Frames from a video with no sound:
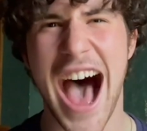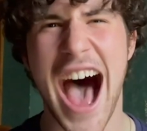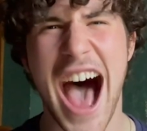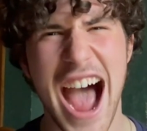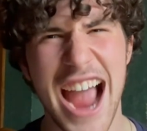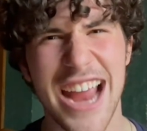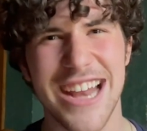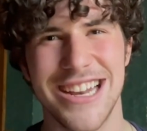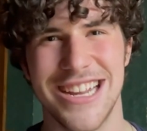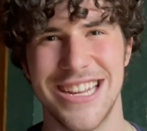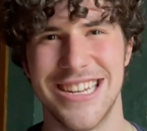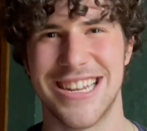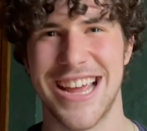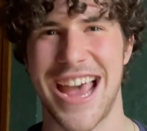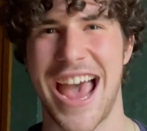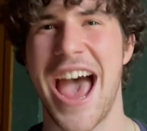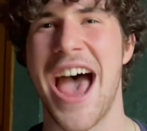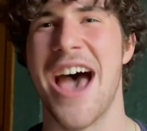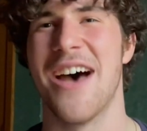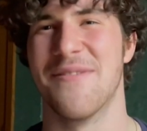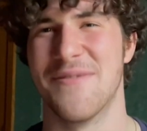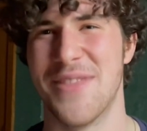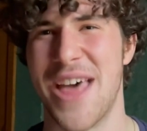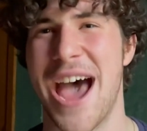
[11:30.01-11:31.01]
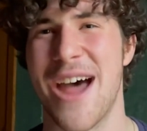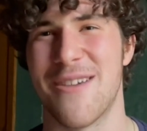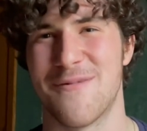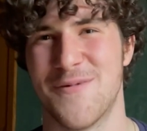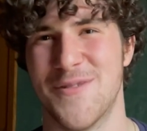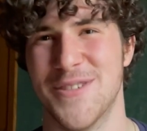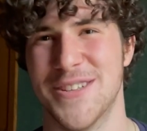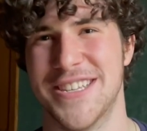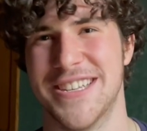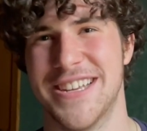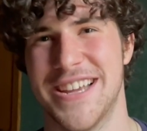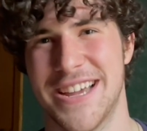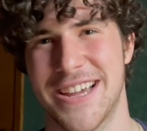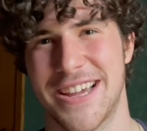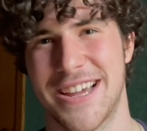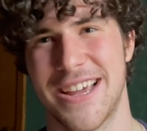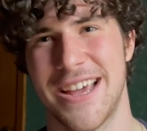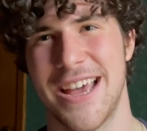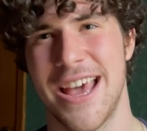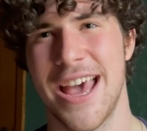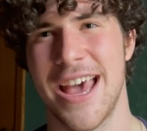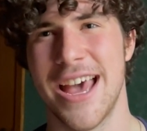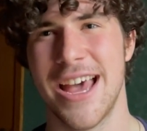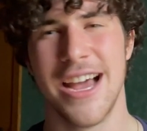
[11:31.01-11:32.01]
I need to have that
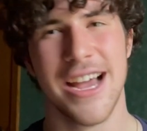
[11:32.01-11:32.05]
physique.